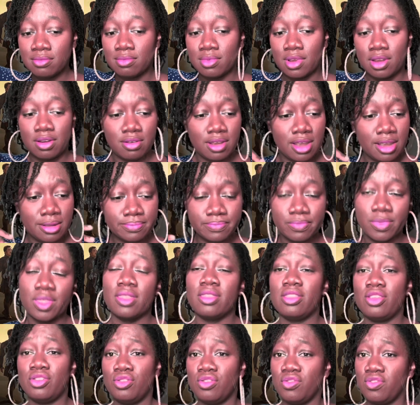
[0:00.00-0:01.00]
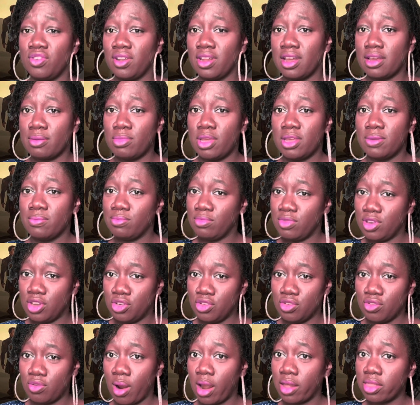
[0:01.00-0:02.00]
Okay, did you feel like me? Did
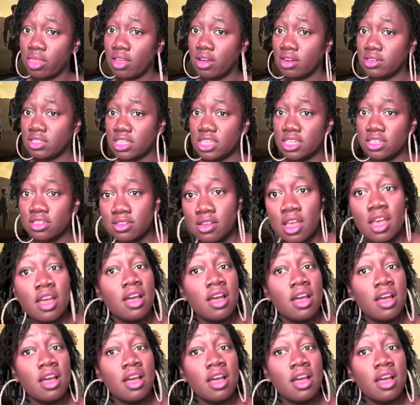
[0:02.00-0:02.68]
you cry thug tears?